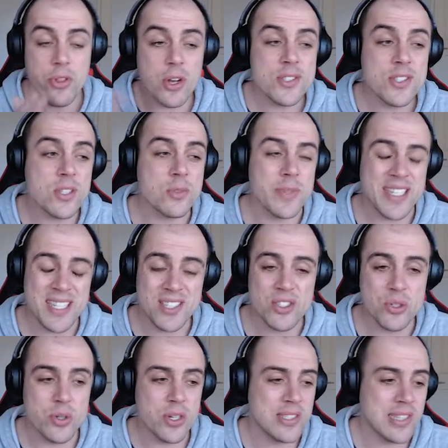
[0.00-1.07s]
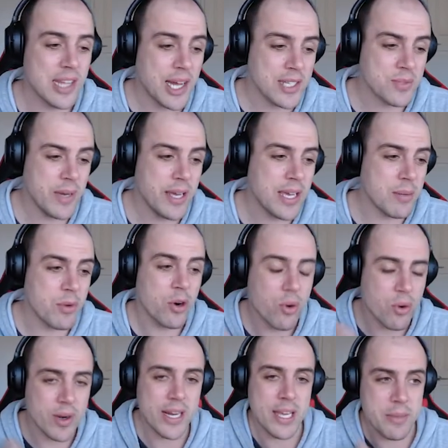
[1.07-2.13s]
those because we did do those last week and we're
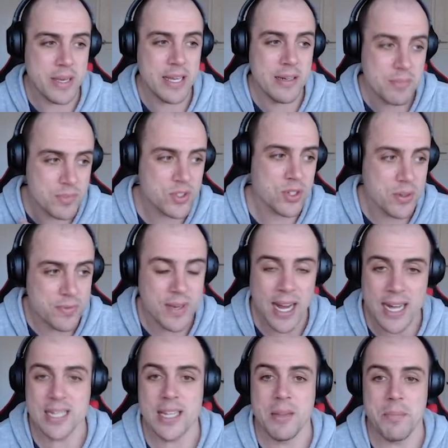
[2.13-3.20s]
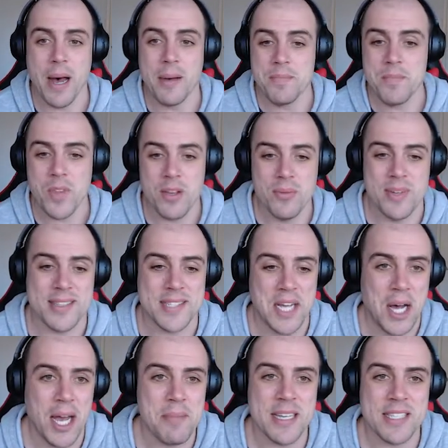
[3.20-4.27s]
already a bit sort of under the pump with
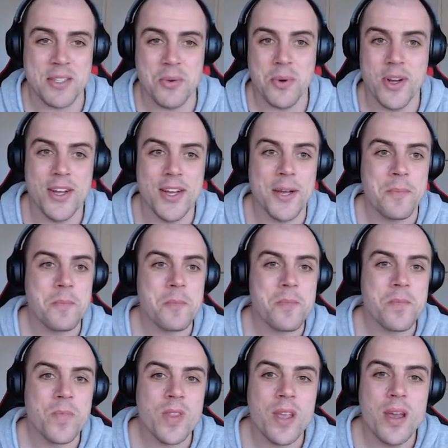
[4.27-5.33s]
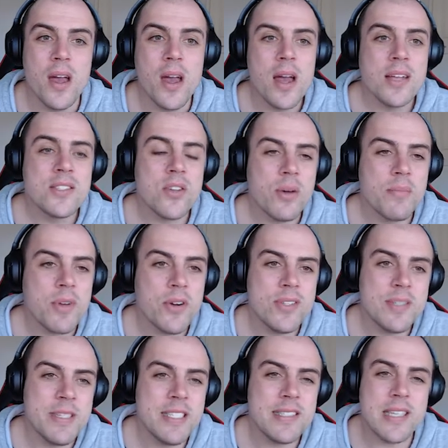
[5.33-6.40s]
time, as it were. So I'm going
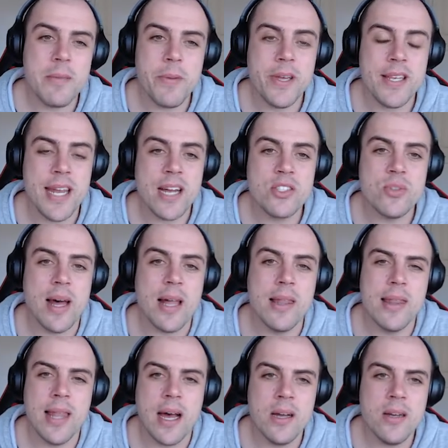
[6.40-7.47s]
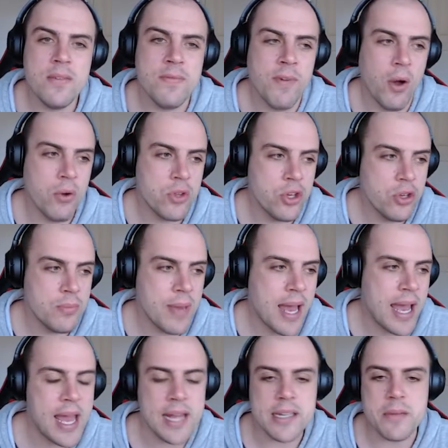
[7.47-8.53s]
to be skipping now to our lung volume
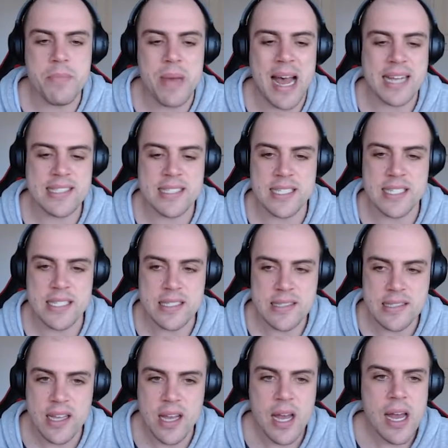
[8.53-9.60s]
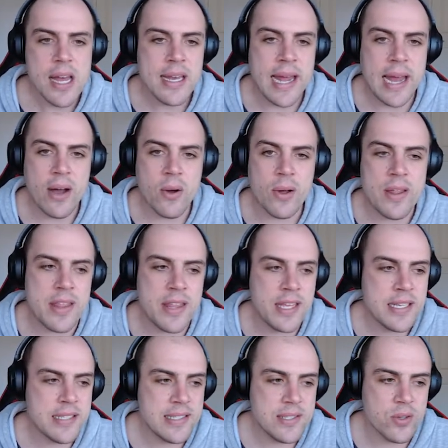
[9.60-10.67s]
and capacities. Now,
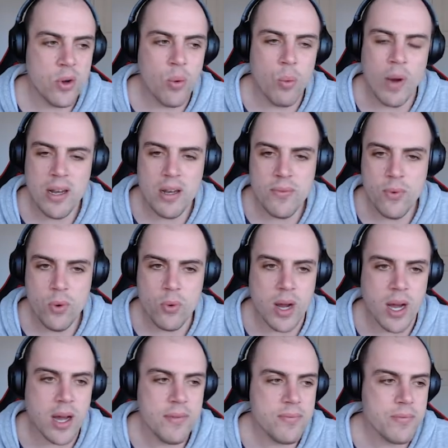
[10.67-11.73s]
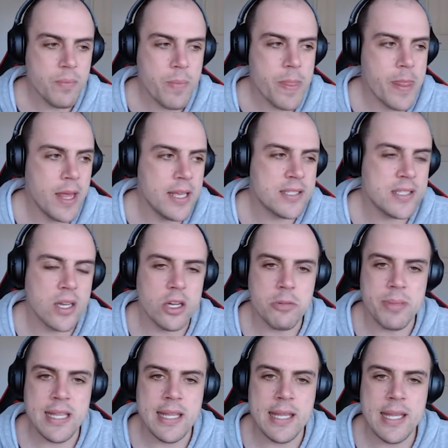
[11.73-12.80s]
this wonderful graph is going to
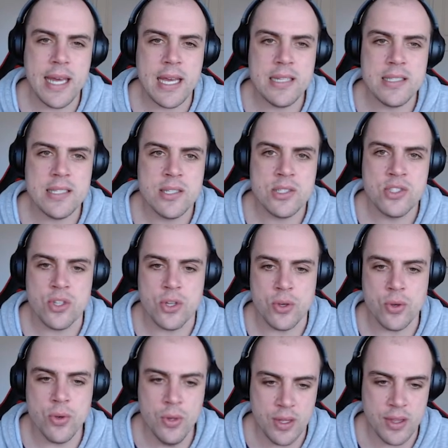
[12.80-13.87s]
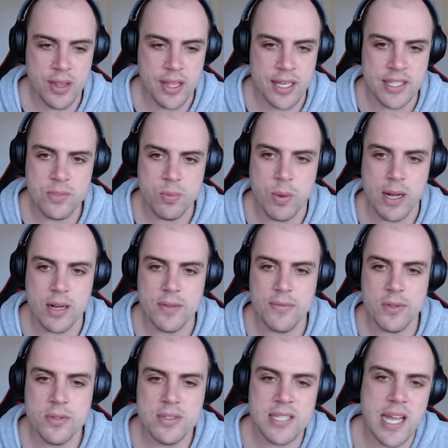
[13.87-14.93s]
be linked to this
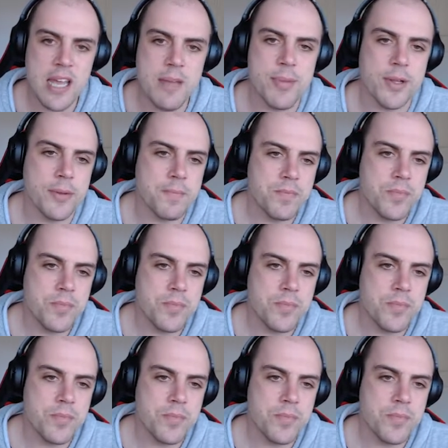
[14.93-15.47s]
wonderful table.